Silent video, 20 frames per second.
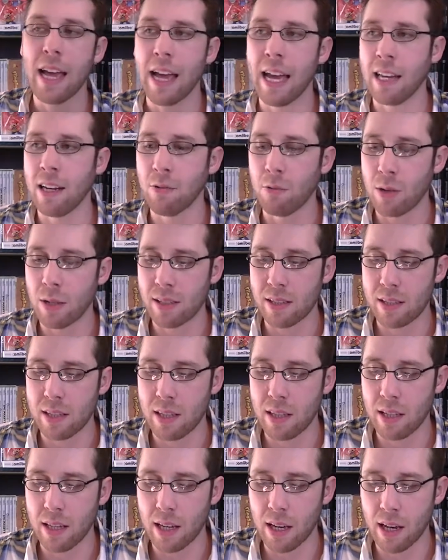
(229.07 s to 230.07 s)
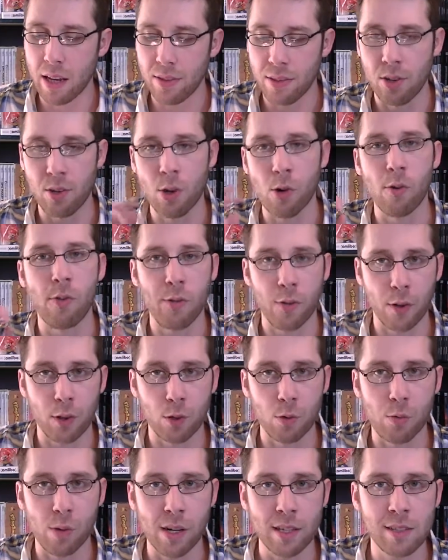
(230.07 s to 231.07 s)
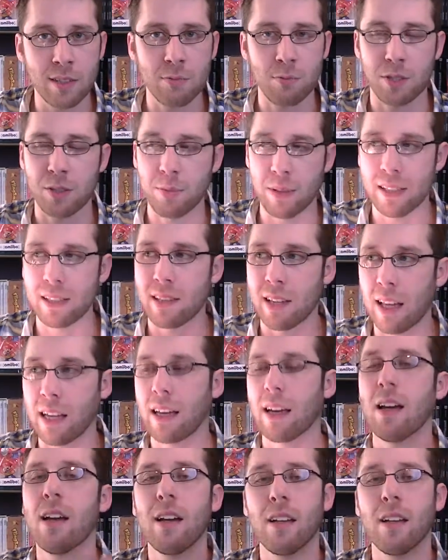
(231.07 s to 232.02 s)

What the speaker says: and it was the no filler ones, which means like